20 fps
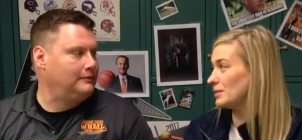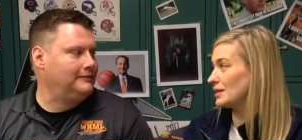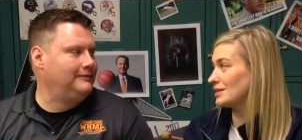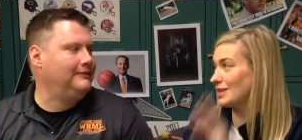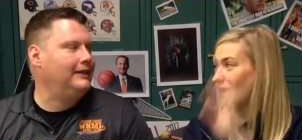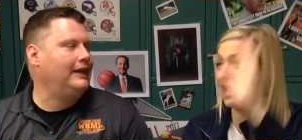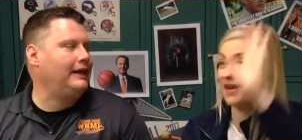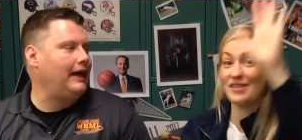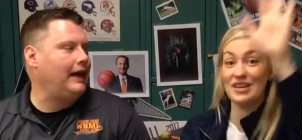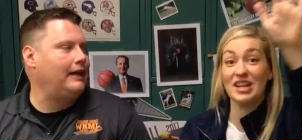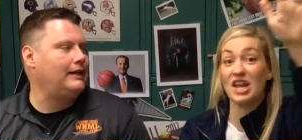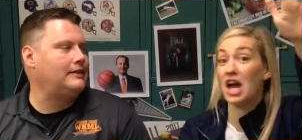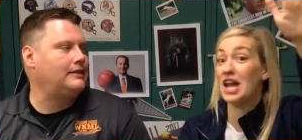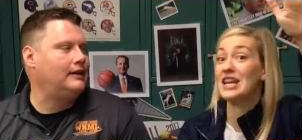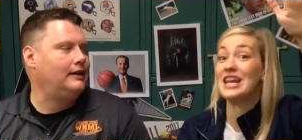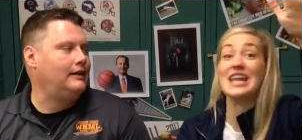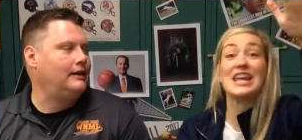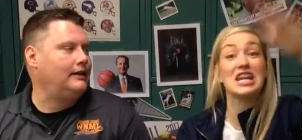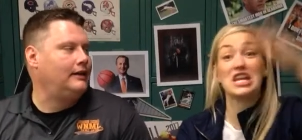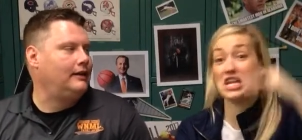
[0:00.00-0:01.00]
Speaker 1: because I haven't yeah. gotten
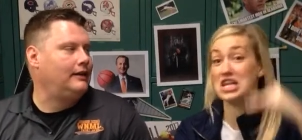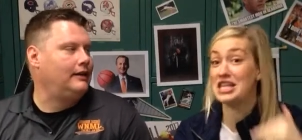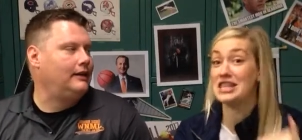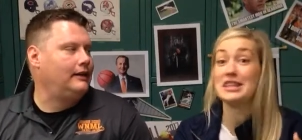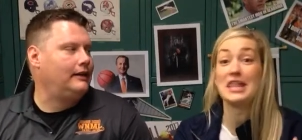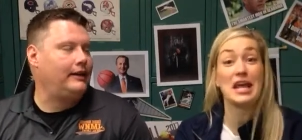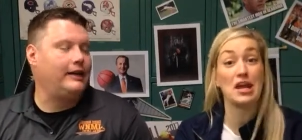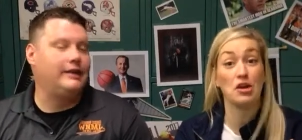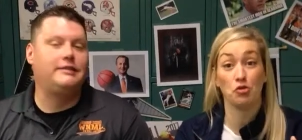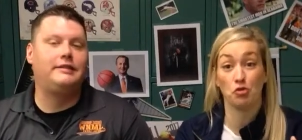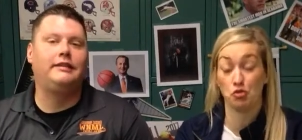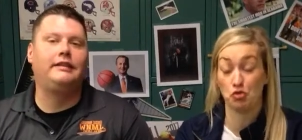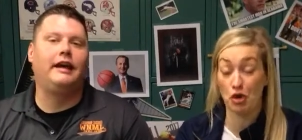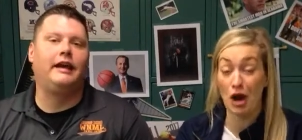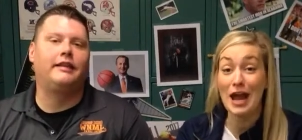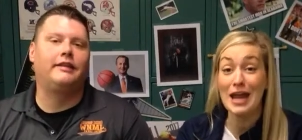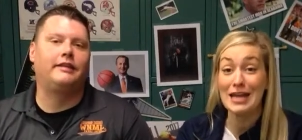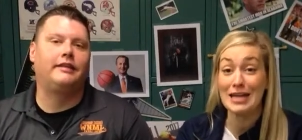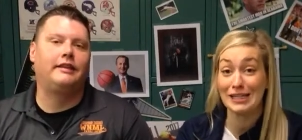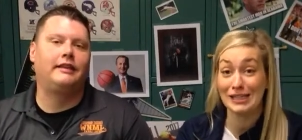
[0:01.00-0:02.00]
anything
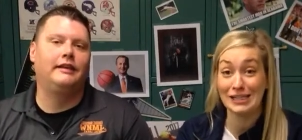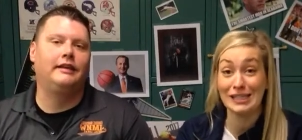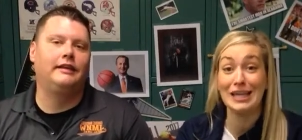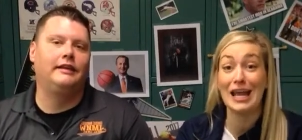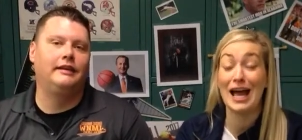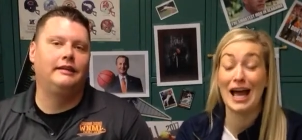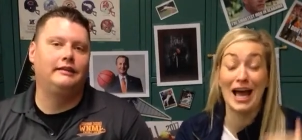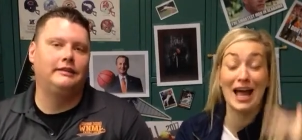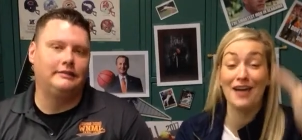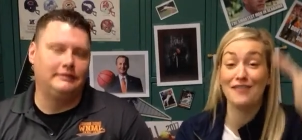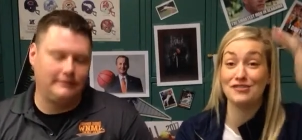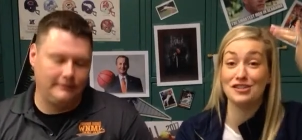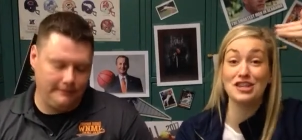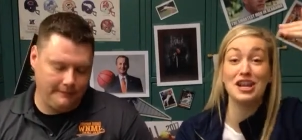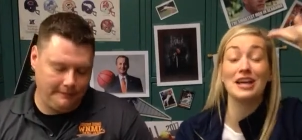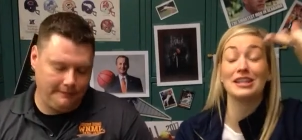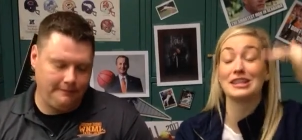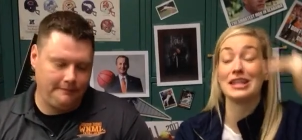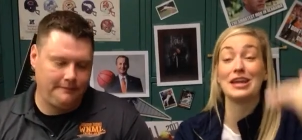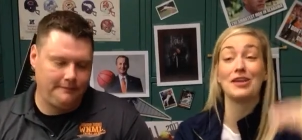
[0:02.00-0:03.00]
right. Yeah, I have
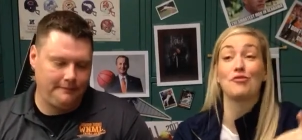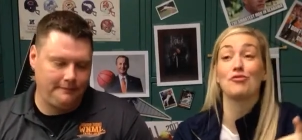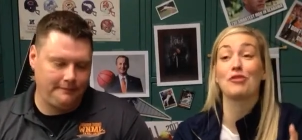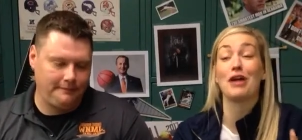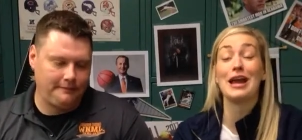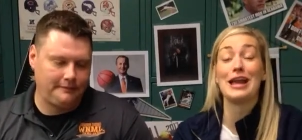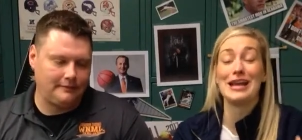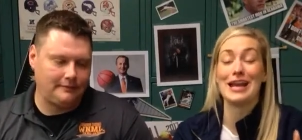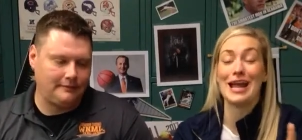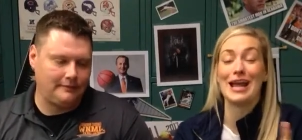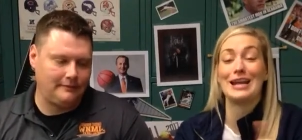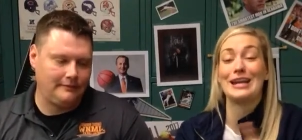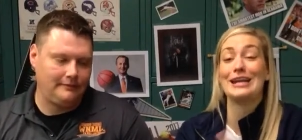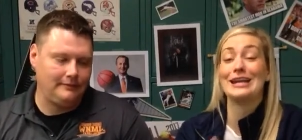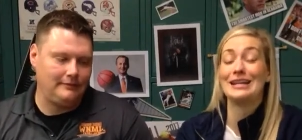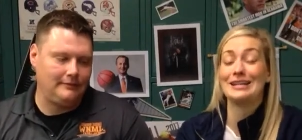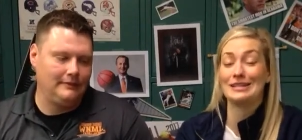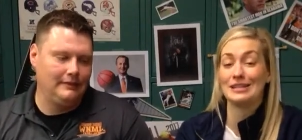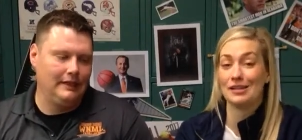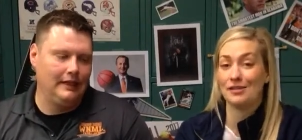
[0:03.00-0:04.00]
nothing right right headed
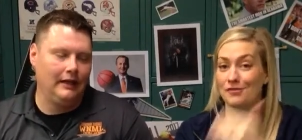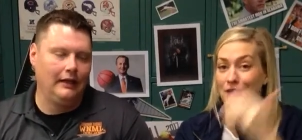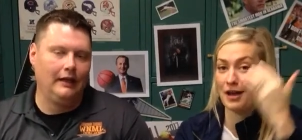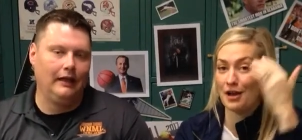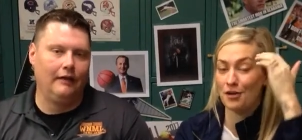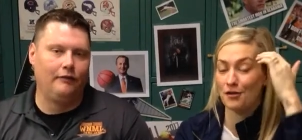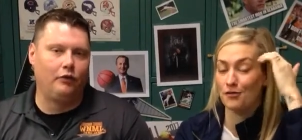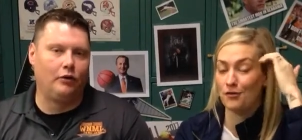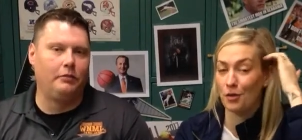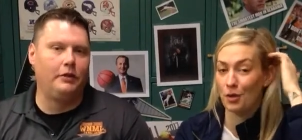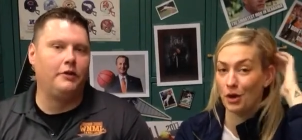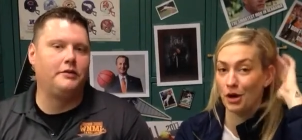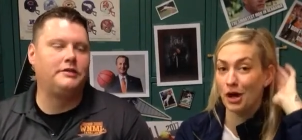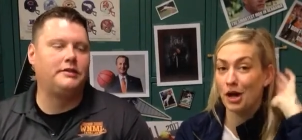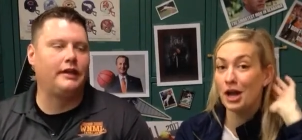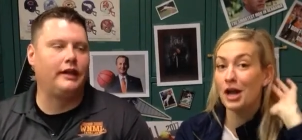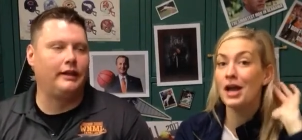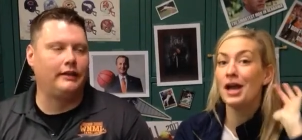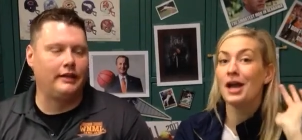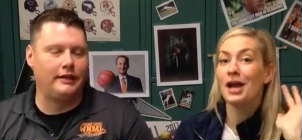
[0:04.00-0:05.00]
into the final four. We're both
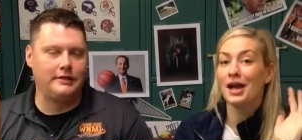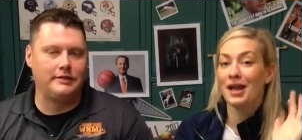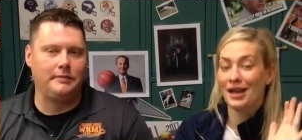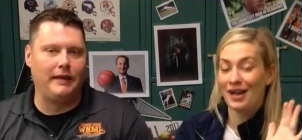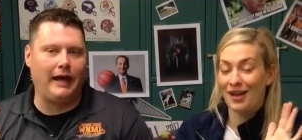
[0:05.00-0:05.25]
saying this